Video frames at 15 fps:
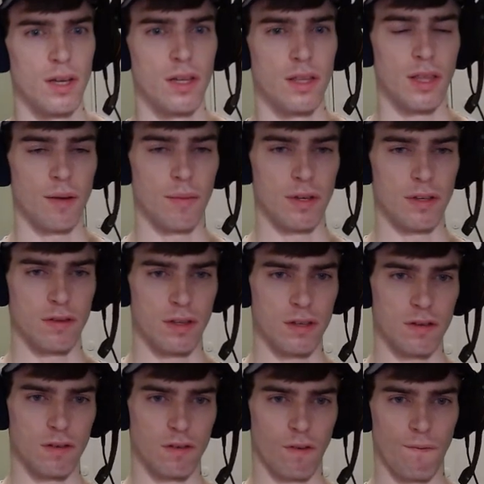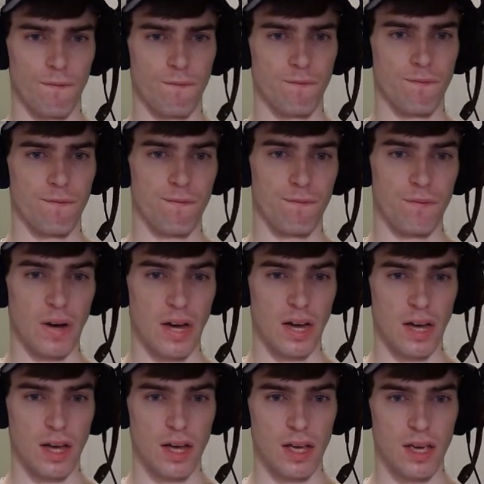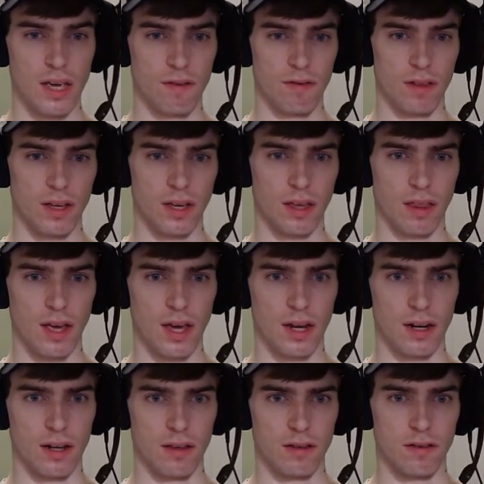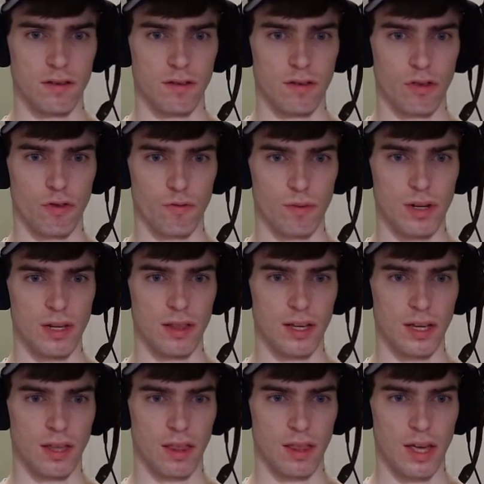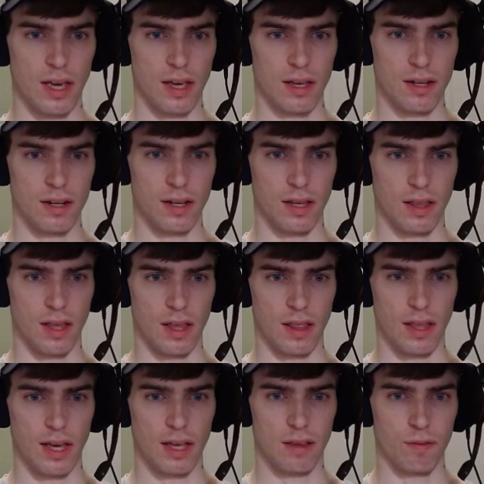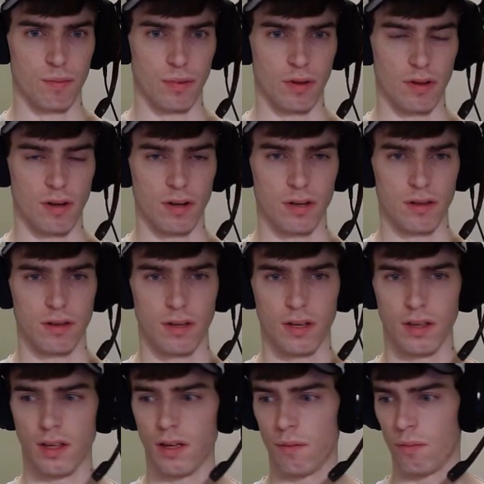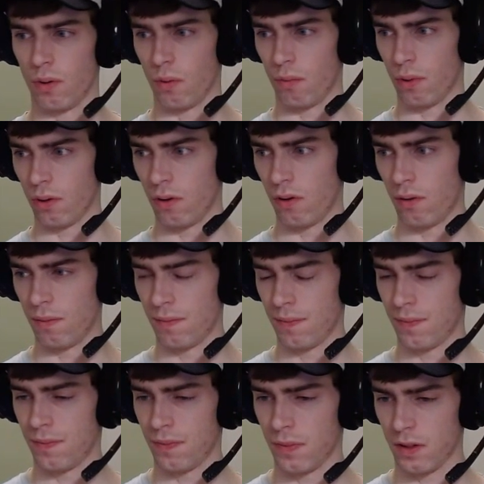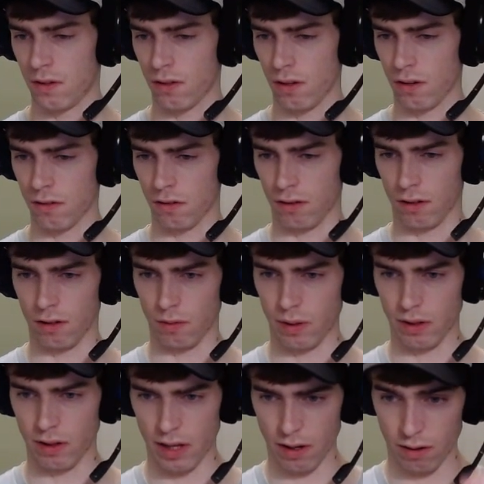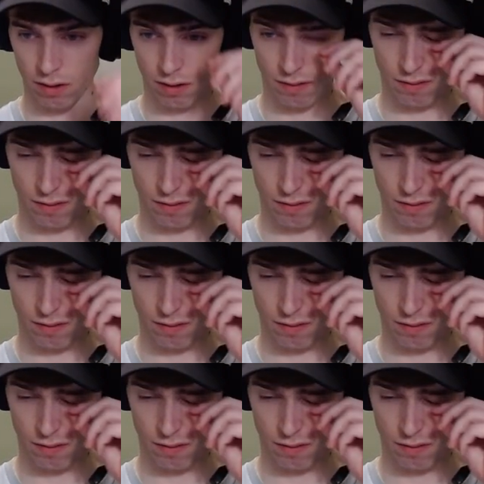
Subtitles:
That means this is 5 like that, and this is 3 like that, and then that's blocked, and then boom, boom. Song's a little bit louder.